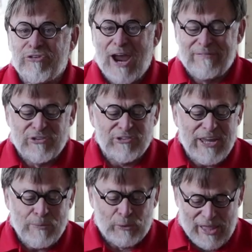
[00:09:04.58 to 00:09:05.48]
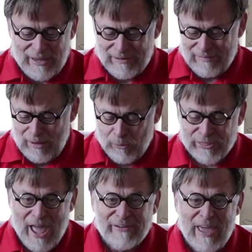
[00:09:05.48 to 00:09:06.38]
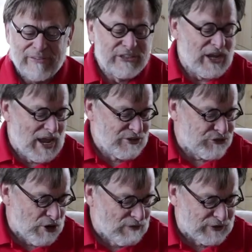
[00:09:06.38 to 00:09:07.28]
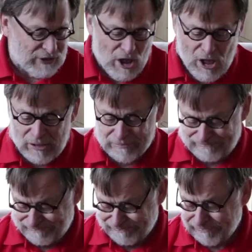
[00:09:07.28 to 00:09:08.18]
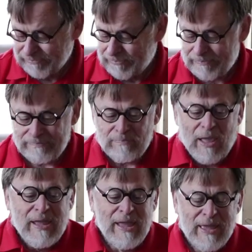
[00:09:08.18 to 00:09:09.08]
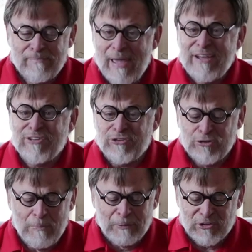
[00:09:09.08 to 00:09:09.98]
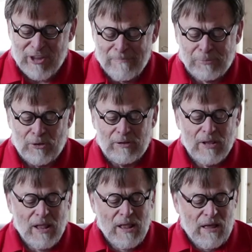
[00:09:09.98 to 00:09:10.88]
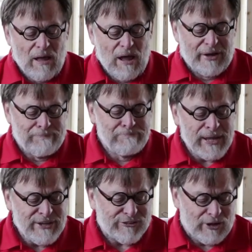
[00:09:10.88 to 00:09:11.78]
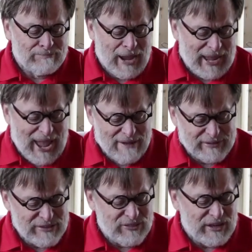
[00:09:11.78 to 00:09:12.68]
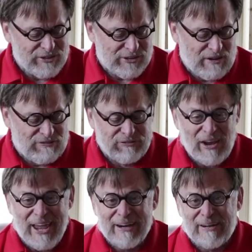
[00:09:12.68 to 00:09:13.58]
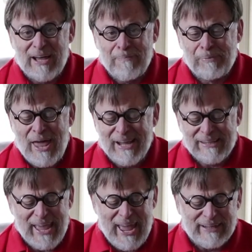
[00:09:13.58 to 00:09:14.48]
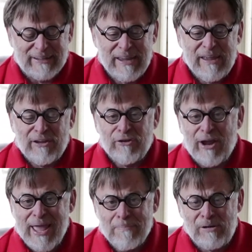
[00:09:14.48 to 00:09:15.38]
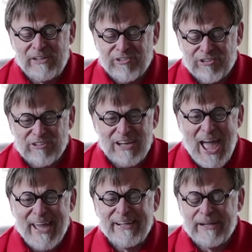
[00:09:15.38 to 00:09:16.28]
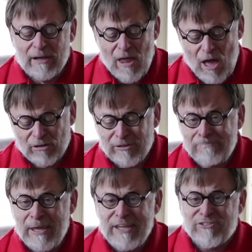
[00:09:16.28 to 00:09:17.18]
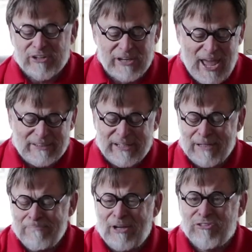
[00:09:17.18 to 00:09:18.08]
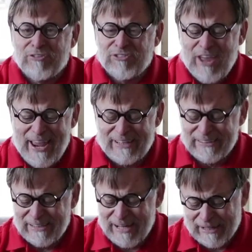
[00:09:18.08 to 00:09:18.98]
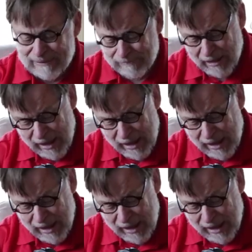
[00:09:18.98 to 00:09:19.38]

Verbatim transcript: driver's seat without, without having to hunch over at all. Makes it super simple. On a beach, by having this flare up like that, you're able to slide it along the beach and not get a bunch of sand in here.